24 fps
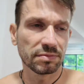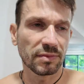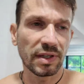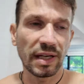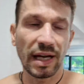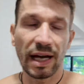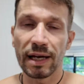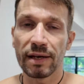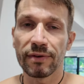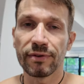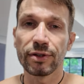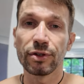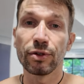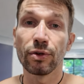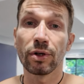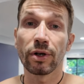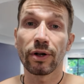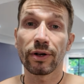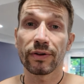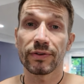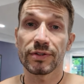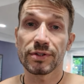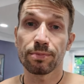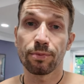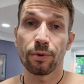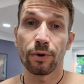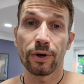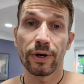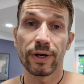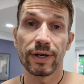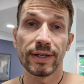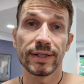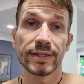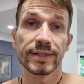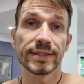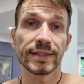yeah. If you do a lot of
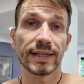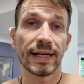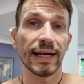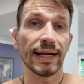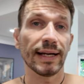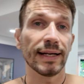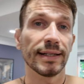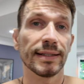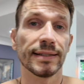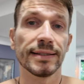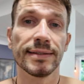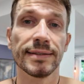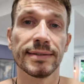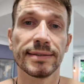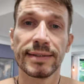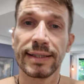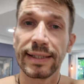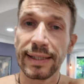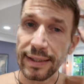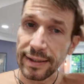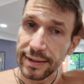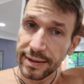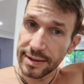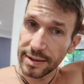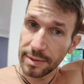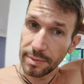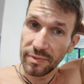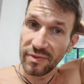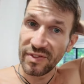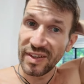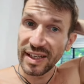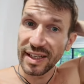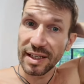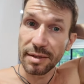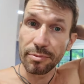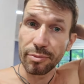sport and need some
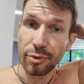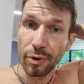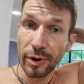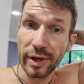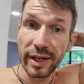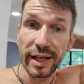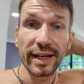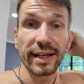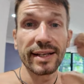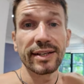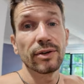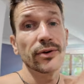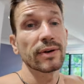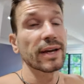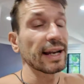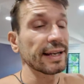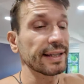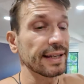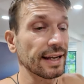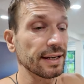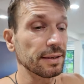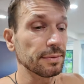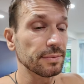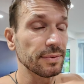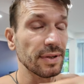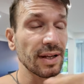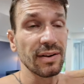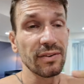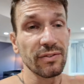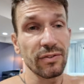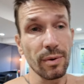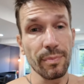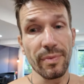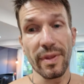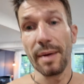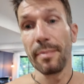vegan protein, you can get it
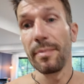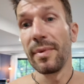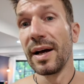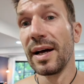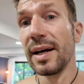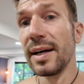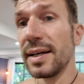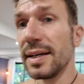from them.